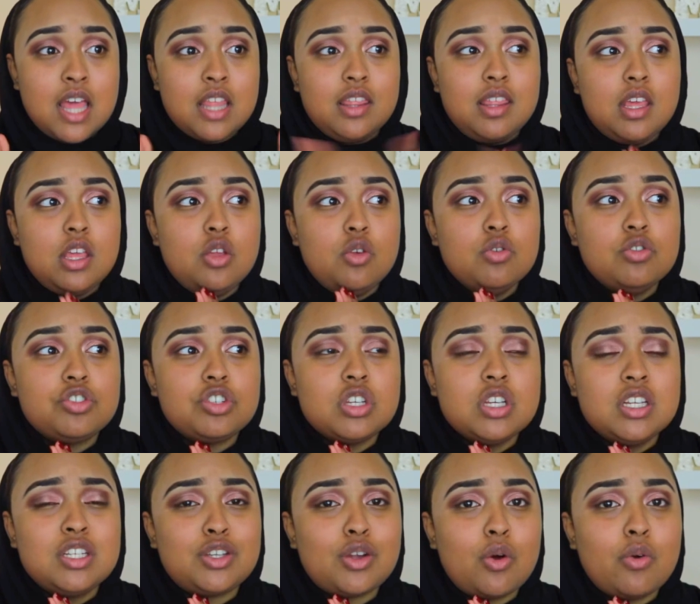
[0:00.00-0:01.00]
They
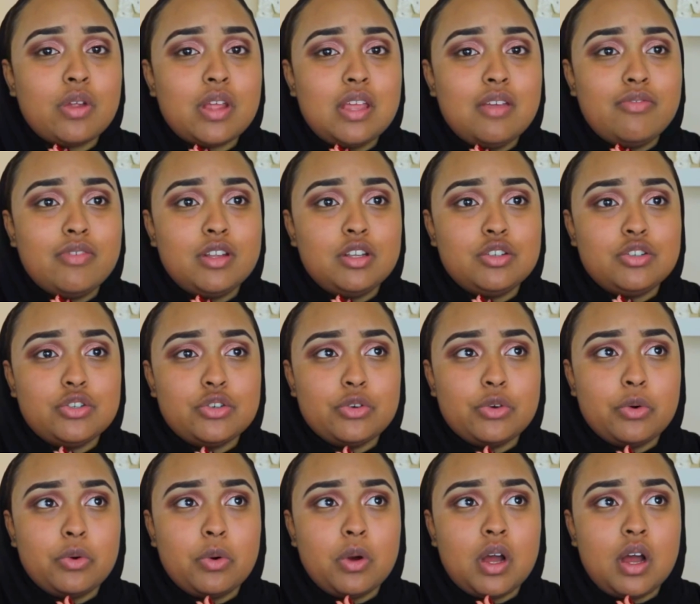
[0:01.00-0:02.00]
usually don't even
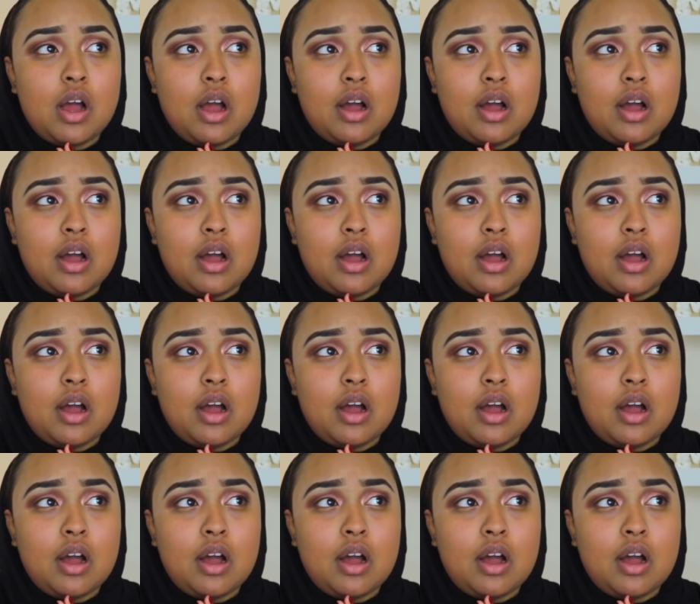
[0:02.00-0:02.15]
do